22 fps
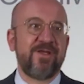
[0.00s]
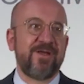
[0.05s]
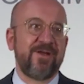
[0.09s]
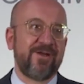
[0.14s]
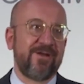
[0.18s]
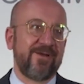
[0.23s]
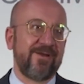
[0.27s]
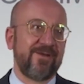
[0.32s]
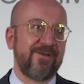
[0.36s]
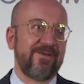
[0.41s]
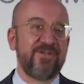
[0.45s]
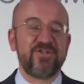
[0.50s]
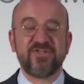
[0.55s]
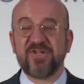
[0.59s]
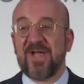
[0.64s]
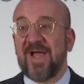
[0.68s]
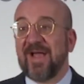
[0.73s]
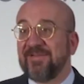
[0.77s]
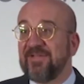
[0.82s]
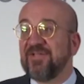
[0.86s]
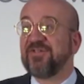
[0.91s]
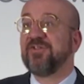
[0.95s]
uh, each
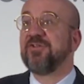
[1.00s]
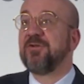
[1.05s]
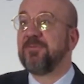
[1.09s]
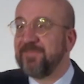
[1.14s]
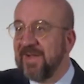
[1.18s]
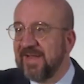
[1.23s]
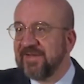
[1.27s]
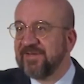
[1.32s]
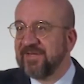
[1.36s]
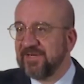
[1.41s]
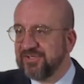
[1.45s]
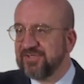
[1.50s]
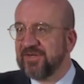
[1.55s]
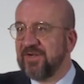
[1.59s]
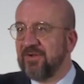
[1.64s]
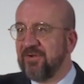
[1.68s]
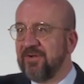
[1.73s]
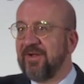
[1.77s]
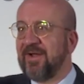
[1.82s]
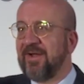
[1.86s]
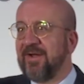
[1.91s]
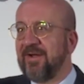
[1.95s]
additional package,
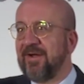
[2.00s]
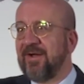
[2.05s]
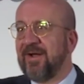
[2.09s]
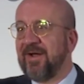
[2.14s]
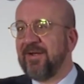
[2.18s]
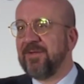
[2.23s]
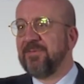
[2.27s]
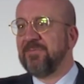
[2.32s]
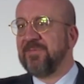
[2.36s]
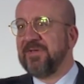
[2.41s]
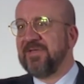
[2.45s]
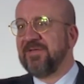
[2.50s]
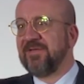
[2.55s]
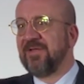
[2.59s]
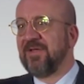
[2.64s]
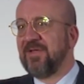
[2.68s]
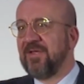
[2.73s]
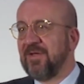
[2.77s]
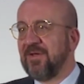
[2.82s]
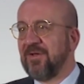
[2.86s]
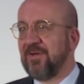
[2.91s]
uh, I, mean,